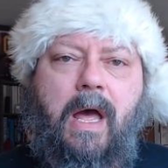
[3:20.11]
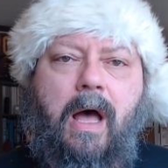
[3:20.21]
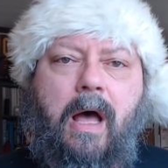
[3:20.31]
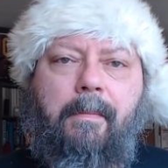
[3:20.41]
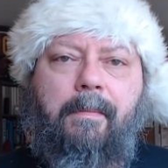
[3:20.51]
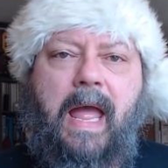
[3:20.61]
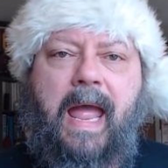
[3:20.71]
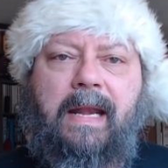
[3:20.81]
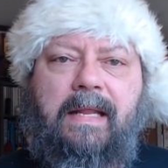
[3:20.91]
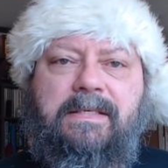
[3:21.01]
Um,
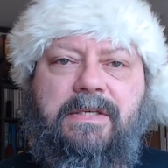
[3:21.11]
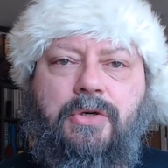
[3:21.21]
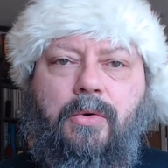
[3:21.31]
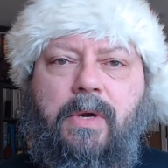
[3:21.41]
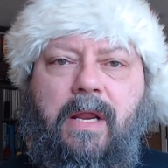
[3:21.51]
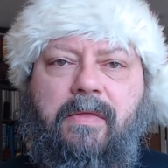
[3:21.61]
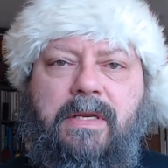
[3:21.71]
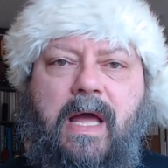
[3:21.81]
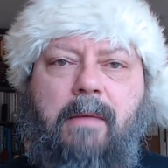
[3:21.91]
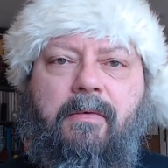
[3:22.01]
and it's during the
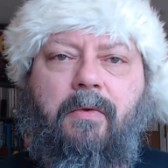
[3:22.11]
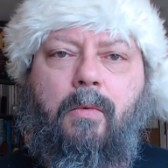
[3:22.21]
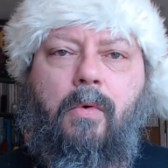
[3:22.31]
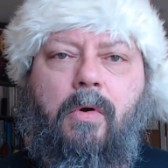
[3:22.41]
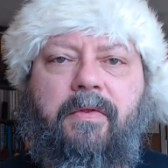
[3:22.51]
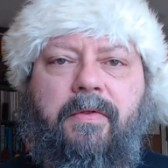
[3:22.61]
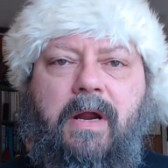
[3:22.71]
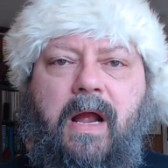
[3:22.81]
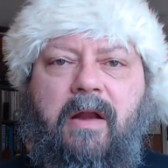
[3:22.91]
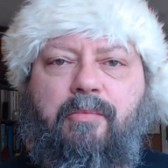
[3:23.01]
time of the war that
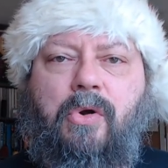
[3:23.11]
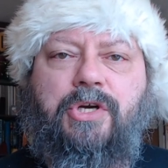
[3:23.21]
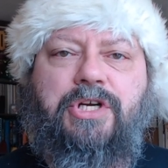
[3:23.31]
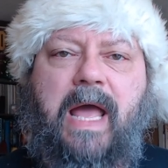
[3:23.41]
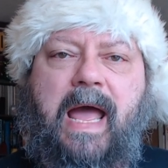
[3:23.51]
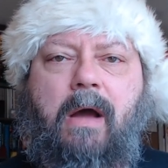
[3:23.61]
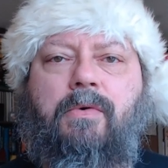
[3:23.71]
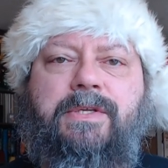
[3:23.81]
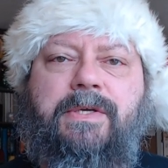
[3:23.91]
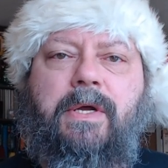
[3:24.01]
they're kind of pushed
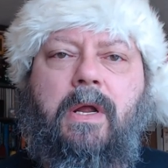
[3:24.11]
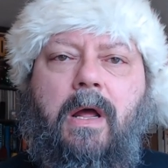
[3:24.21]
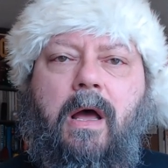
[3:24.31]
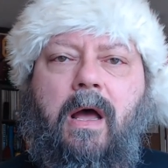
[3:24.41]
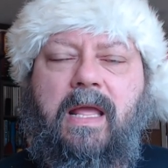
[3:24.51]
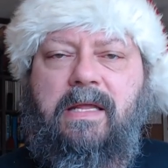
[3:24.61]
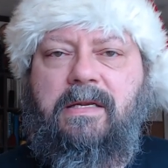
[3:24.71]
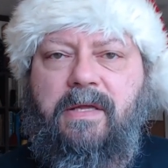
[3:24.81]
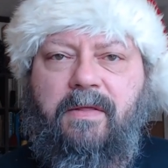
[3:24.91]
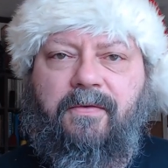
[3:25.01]
out uh,
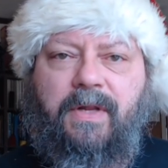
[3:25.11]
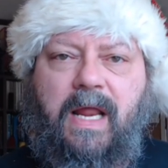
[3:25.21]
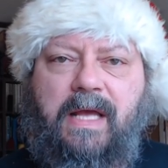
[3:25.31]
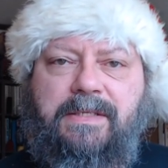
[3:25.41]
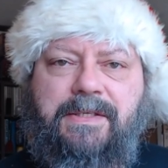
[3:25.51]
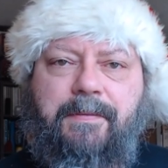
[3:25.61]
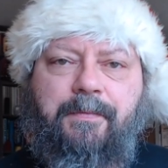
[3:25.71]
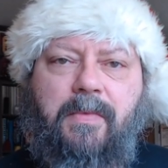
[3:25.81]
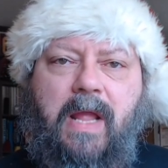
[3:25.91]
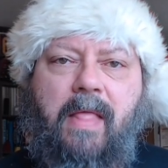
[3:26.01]
into the Flanaess
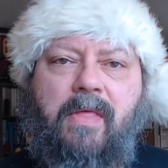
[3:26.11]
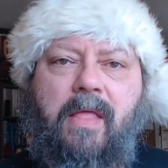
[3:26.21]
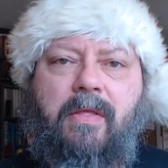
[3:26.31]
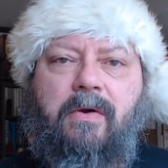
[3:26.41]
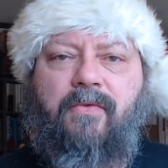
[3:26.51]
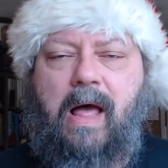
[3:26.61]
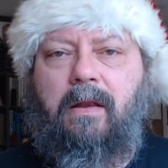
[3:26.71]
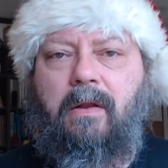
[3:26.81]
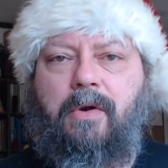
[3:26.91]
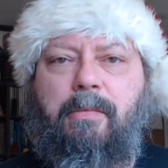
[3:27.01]
and then they're
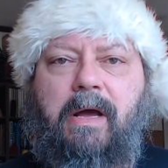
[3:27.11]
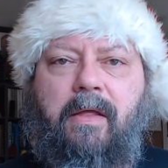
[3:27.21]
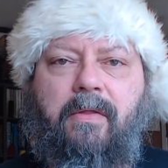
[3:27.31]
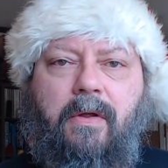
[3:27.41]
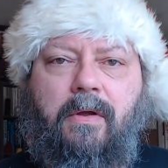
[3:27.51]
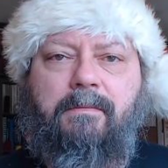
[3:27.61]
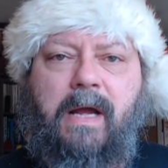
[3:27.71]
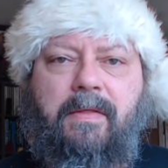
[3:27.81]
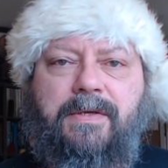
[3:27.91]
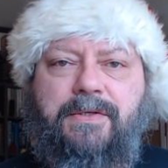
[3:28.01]
followed by the
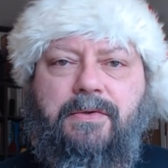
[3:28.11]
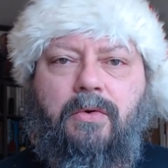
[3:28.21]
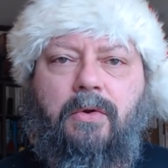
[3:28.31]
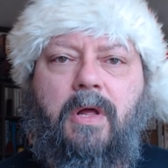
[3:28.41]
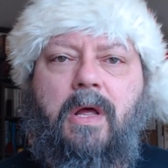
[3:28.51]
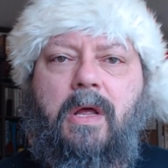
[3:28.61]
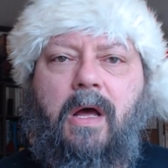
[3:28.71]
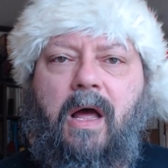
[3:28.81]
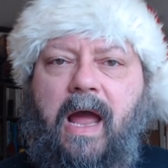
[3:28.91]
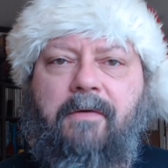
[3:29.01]
by the Suel
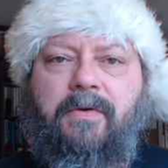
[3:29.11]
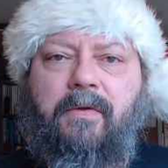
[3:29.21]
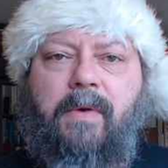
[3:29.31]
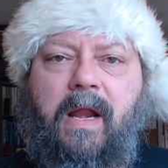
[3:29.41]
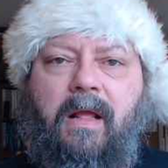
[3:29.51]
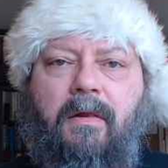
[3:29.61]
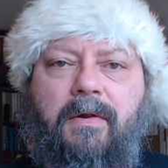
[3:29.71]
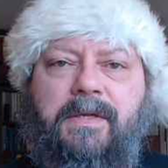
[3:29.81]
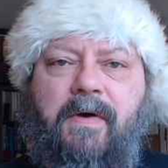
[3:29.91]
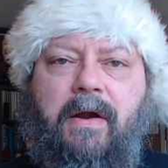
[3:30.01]
uh, after the Rain of
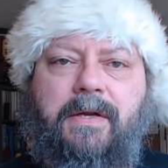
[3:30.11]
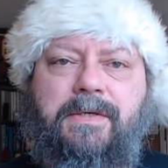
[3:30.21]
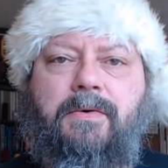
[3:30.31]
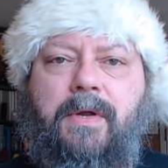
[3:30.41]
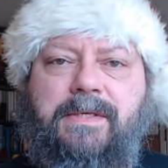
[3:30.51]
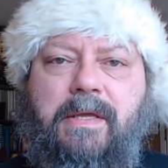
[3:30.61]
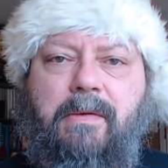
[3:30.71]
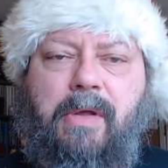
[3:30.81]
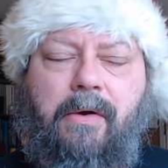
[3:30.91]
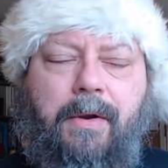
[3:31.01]
Colorless Fire destroys the
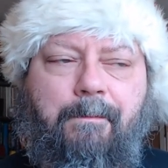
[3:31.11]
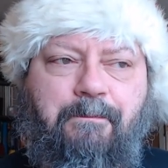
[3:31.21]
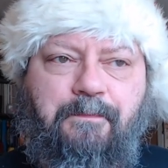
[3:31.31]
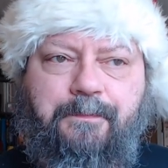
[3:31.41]
Imperium.